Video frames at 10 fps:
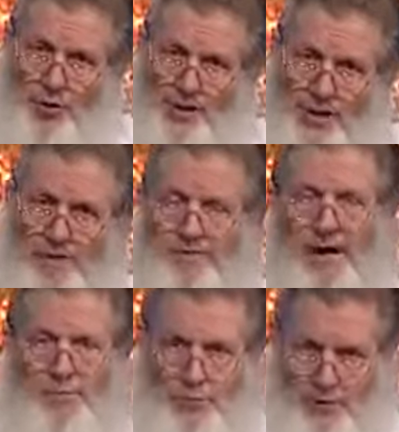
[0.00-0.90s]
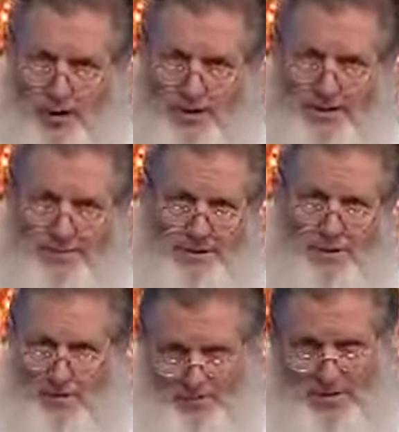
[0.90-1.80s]
authority of Abdullah
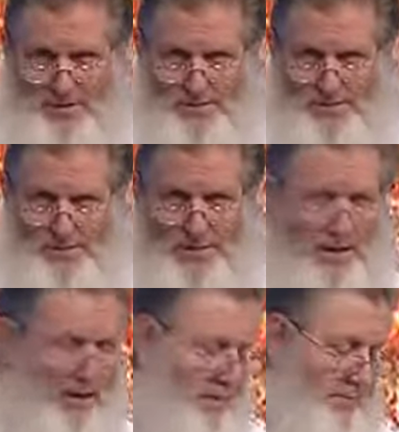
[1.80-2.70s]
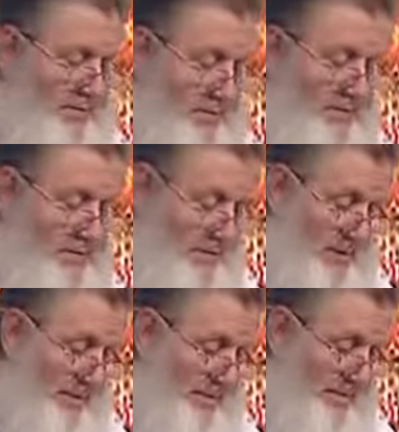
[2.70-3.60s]
ibn Omar. May Allah be pleased
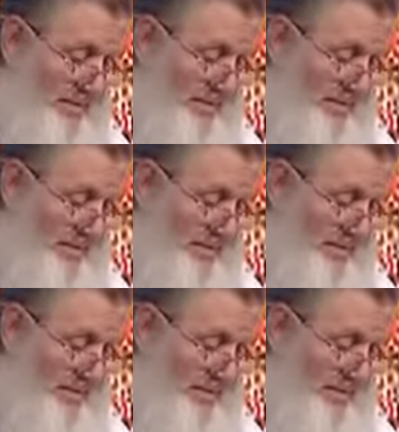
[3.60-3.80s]
with them.